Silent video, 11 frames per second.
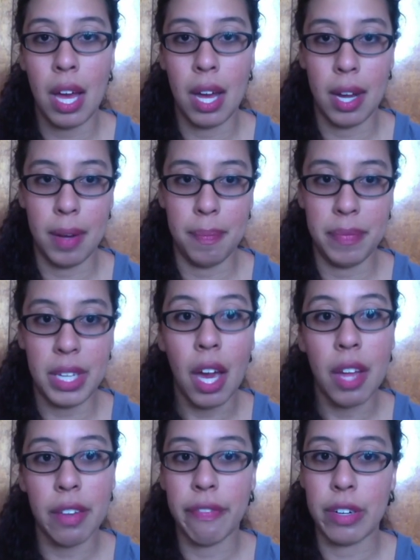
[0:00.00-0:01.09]
the
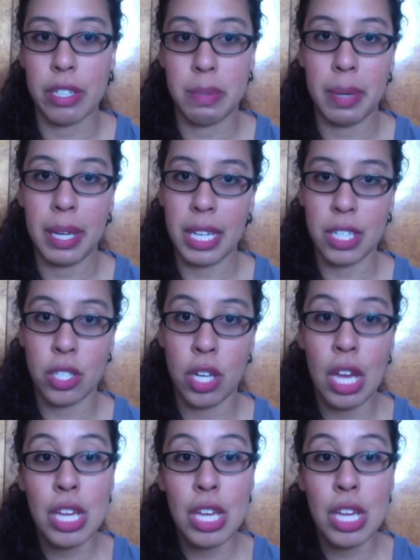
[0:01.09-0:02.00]
other first page.